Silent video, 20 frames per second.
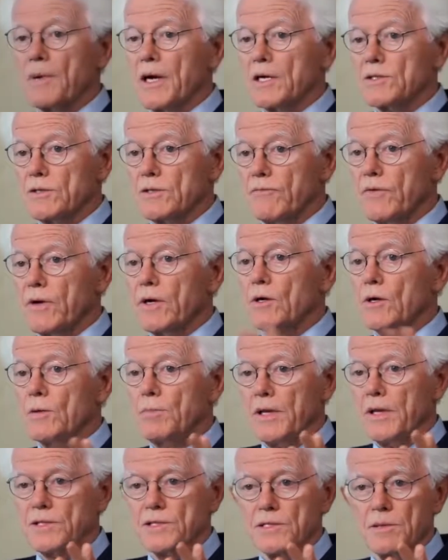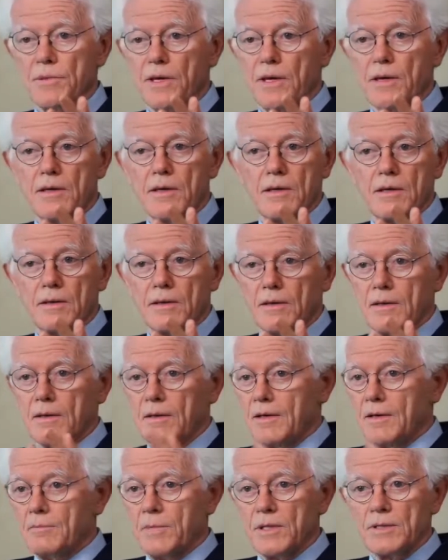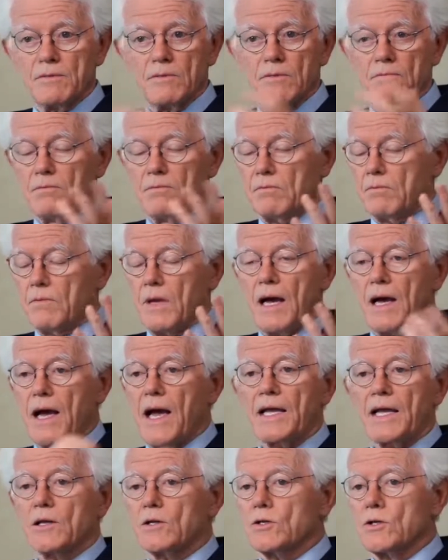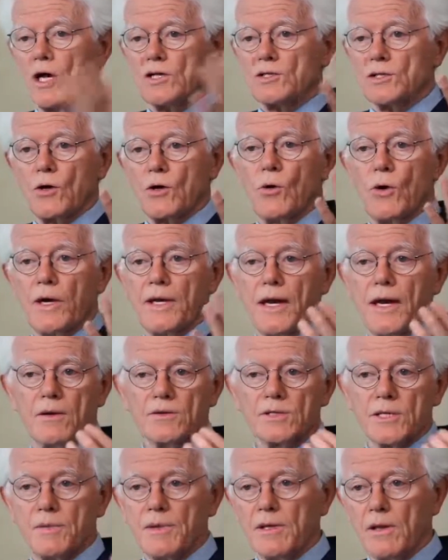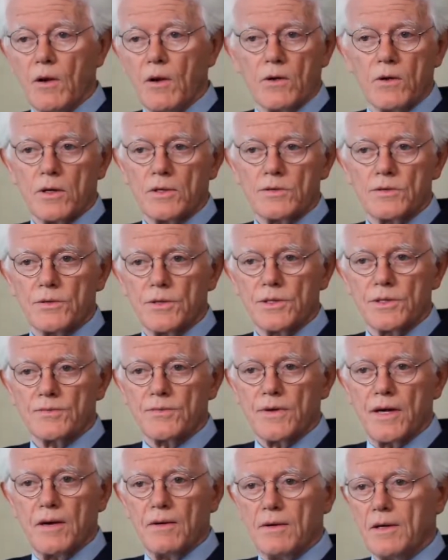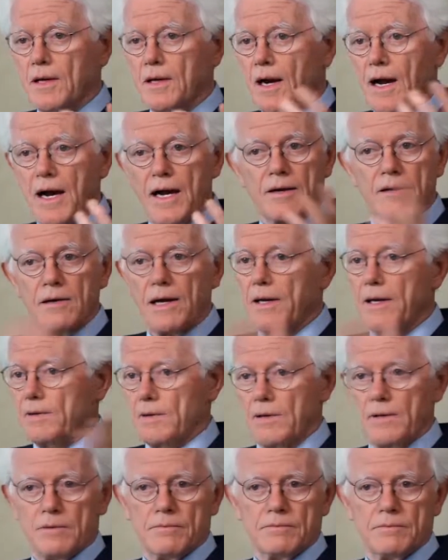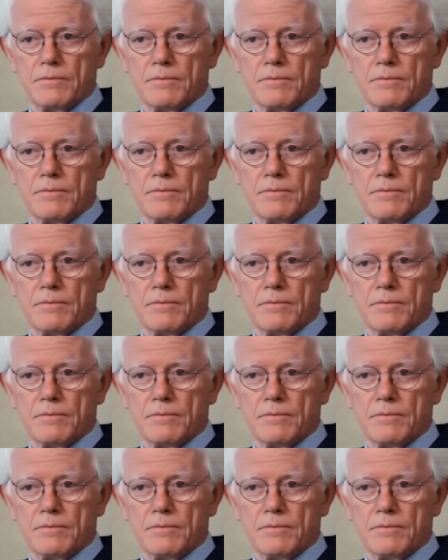market's a very good place to be, but I can toss a coin now. Is it going to be lower 2 years from now? Higher? I don't know.